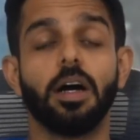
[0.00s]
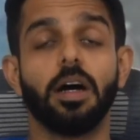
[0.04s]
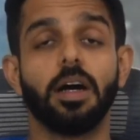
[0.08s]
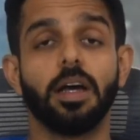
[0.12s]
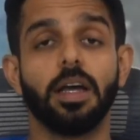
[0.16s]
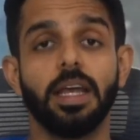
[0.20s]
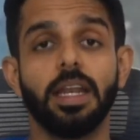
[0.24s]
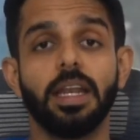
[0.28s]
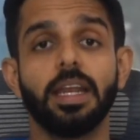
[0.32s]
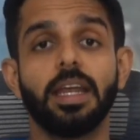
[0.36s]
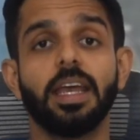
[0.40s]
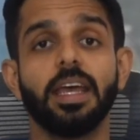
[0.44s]

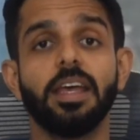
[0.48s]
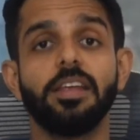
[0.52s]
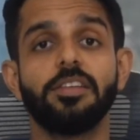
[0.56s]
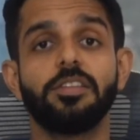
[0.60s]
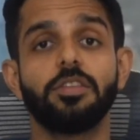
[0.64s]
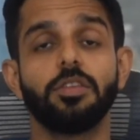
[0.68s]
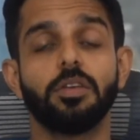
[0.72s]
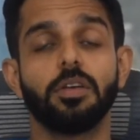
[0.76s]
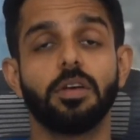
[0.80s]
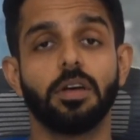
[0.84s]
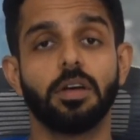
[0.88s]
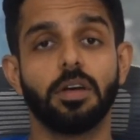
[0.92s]
In
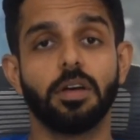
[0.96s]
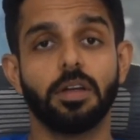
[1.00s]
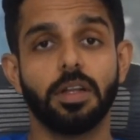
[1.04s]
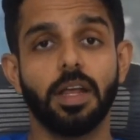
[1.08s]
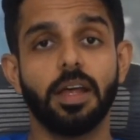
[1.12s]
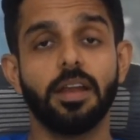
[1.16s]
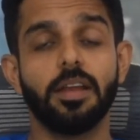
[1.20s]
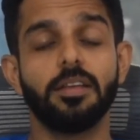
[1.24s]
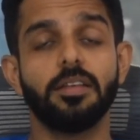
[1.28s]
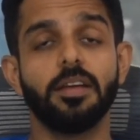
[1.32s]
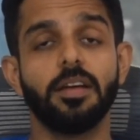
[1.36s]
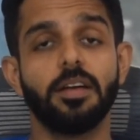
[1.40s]
case
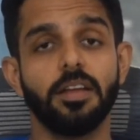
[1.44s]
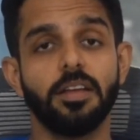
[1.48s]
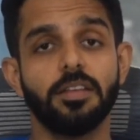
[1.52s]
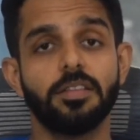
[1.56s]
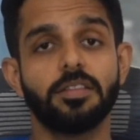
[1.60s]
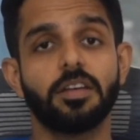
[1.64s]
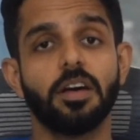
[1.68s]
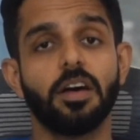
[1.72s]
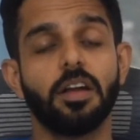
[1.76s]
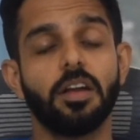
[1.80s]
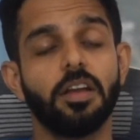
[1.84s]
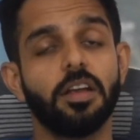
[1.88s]
there is a
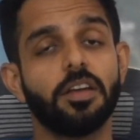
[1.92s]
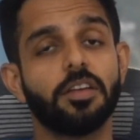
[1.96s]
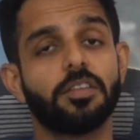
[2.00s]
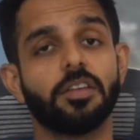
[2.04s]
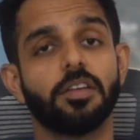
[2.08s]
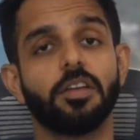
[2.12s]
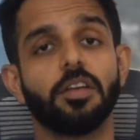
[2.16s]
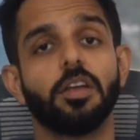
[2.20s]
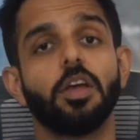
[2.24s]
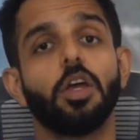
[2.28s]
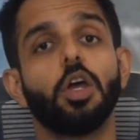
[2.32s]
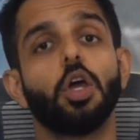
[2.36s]
disc
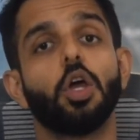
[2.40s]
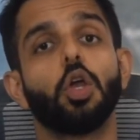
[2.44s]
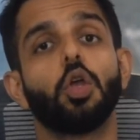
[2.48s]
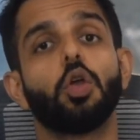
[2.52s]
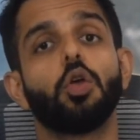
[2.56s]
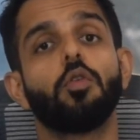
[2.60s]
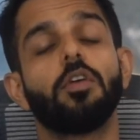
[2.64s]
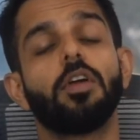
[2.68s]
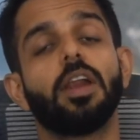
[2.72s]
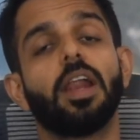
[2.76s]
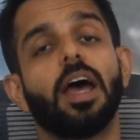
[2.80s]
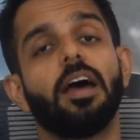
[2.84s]
herniation,
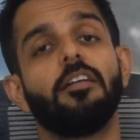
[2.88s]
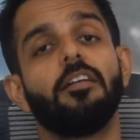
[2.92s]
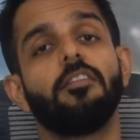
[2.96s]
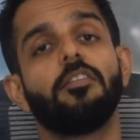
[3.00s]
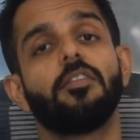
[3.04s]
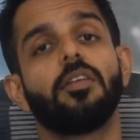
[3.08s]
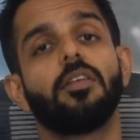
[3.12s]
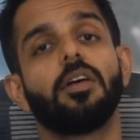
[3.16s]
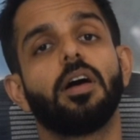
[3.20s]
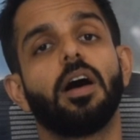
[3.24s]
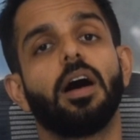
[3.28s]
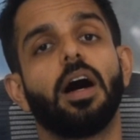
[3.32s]
you will
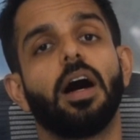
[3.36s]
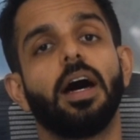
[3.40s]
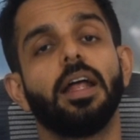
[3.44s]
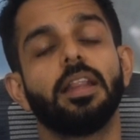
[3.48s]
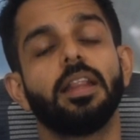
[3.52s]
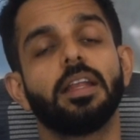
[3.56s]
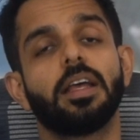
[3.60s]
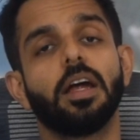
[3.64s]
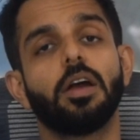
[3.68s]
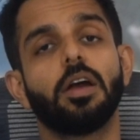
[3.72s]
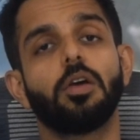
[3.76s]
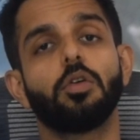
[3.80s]
have
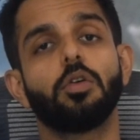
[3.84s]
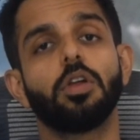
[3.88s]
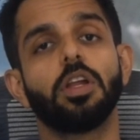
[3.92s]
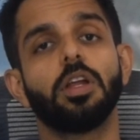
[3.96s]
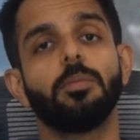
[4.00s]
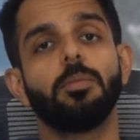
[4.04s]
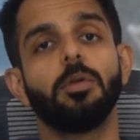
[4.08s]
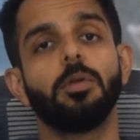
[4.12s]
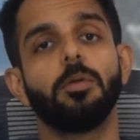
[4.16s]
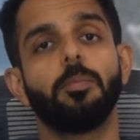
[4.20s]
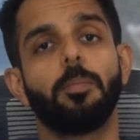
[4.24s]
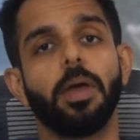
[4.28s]

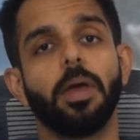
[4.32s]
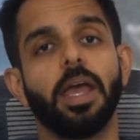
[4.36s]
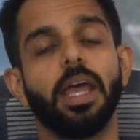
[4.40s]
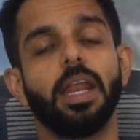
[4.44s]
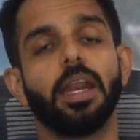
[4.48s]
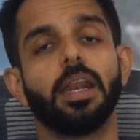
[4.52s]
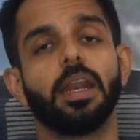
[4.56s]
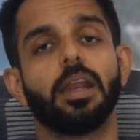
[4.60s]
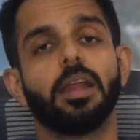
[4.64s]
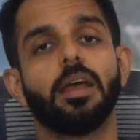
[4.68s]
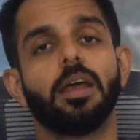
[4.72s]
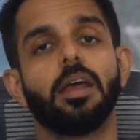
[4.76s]
uncontrollable
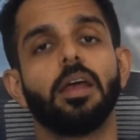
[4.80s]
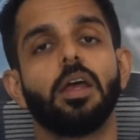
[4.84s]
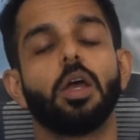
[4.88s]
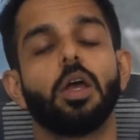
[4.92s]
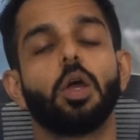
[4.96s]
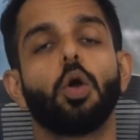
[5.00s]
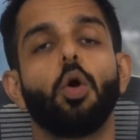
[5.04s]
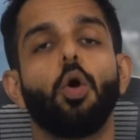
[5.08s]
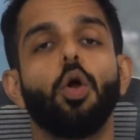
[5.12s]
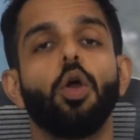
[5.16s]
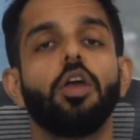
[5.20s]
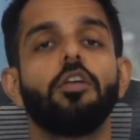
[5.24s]
pain
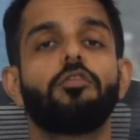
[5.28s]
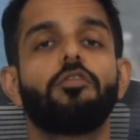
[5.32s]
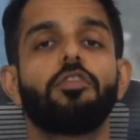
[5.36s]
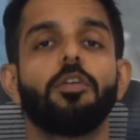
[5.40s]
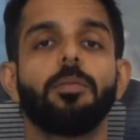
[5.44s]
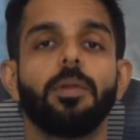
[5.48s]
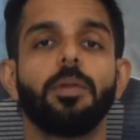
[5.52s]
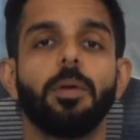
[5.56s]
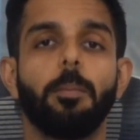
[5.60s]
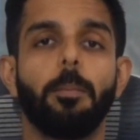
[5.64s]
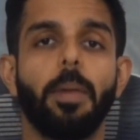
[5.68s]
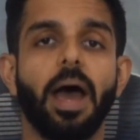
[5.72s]
going
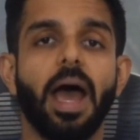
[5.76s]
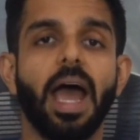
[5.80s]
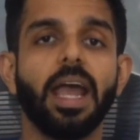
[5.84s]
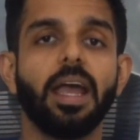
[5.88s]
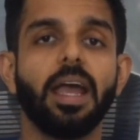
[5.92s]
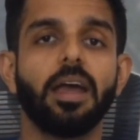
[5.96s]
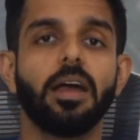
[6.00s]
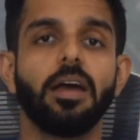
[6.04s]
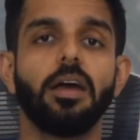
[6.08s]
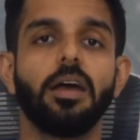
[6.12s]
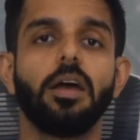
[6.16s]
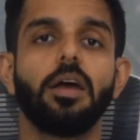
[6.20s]
from the
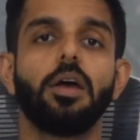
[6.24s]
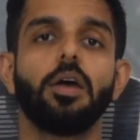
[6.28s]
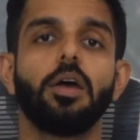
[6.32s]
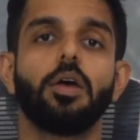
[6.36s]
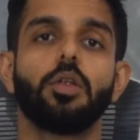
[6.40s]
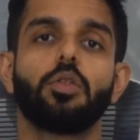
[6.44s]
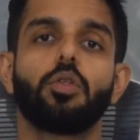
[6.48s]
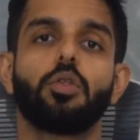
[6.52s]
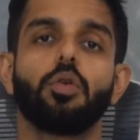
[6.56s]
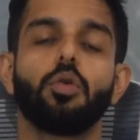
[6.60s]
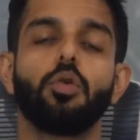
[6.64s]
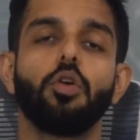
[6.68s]
back
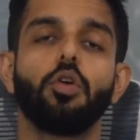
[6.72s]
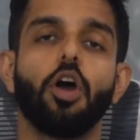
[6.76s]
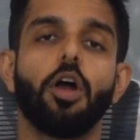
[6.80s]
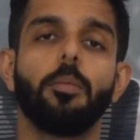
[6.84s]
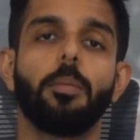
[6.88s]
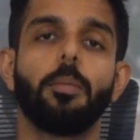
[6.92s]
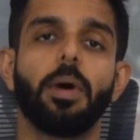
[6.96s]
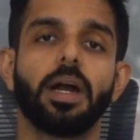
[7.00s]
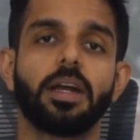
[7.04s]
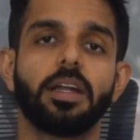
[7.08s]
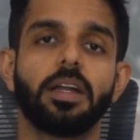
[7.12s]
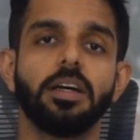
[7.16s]
through your
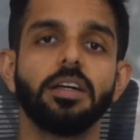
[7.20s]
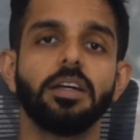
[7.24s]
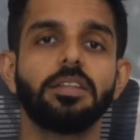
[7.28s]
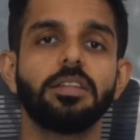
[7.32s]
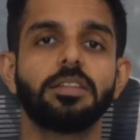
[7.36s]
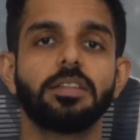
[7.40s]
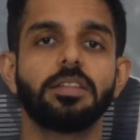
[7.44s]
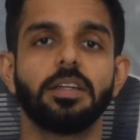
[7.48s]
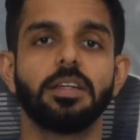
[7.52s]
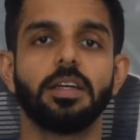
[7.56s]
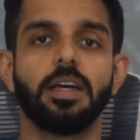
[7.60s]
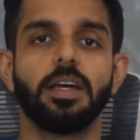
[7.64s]
buttocks
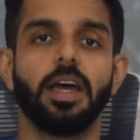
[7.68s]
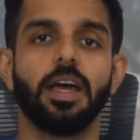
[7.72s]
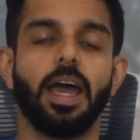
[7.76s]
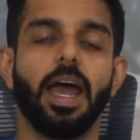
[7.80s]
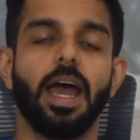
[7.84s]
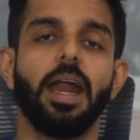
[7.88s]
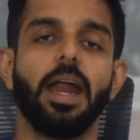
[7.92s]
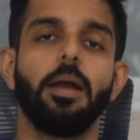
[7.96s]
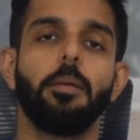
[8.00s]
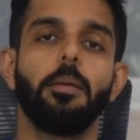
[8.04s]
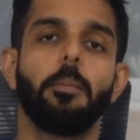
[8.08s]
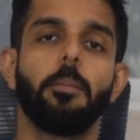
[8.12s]

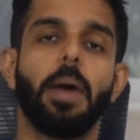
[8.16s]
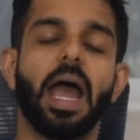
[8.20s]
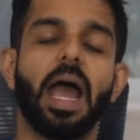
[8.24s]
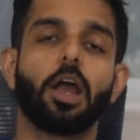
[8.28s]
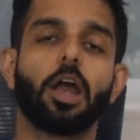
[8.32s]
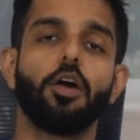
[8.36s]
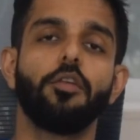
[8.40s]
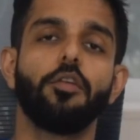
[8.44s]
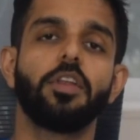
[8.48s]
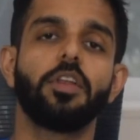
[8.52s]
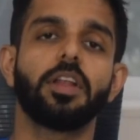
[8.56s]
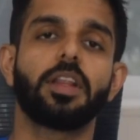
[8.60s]
and
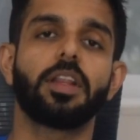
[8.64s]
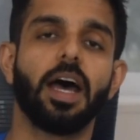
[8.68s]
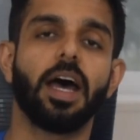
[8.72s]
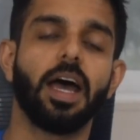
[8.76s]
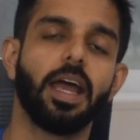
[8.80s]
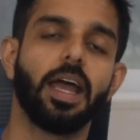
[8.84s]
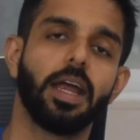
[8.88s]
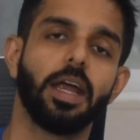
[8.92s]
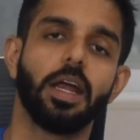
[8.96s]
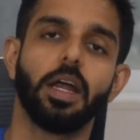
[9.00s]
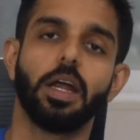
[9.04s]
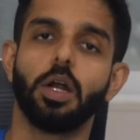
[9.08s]
back of the
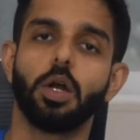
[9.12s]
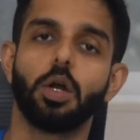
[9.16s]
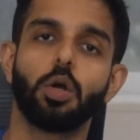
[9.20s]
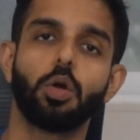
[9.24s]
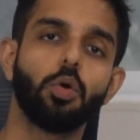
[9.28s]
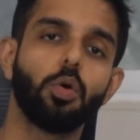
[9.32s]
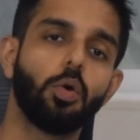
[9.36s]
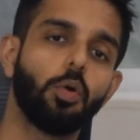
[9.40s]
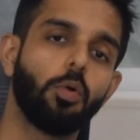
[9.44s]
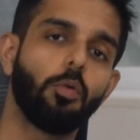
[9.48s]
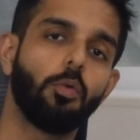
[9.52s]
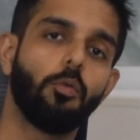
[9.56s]
thigh
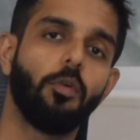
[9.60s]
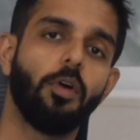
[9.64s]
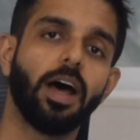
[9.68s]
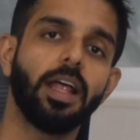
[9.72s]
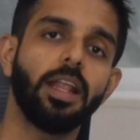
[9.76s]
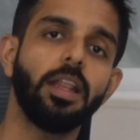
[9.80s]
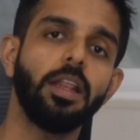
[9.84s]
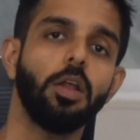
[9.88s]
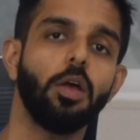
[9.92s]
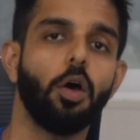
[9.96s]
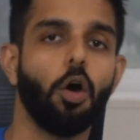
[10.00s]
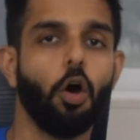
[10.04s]
to
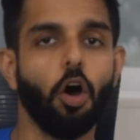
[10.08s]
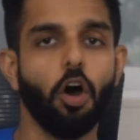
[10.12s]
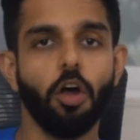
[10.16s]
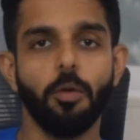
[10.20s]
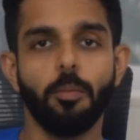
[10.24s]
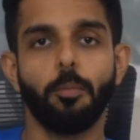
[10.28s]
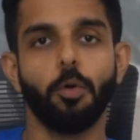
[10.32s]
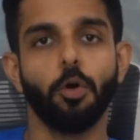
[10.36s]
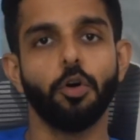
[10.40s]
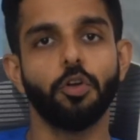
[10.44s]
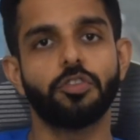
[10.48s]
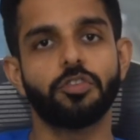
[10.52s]
one or
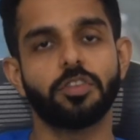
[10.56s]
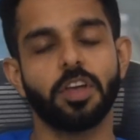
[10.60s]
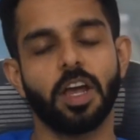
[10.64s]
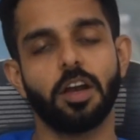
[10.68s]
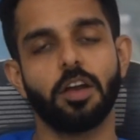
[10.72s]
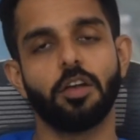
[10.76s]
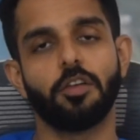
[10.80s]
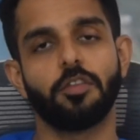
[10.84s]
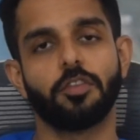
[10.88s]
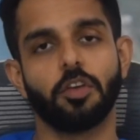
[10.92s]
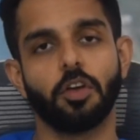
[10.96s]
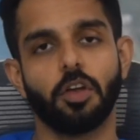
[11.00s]
both
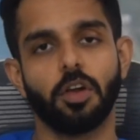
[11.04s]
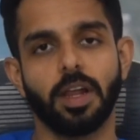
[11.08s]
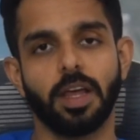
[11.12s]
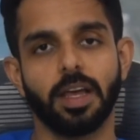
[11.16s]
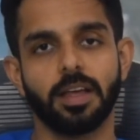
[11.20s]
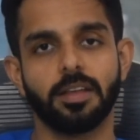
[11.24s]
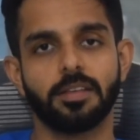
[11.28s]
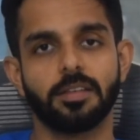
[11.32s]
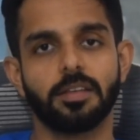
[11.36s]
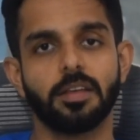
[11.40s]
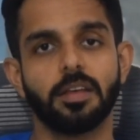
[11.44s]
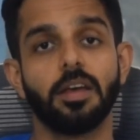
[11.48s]
sides of your
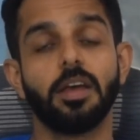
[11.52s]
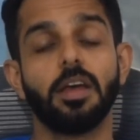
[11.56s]
legs.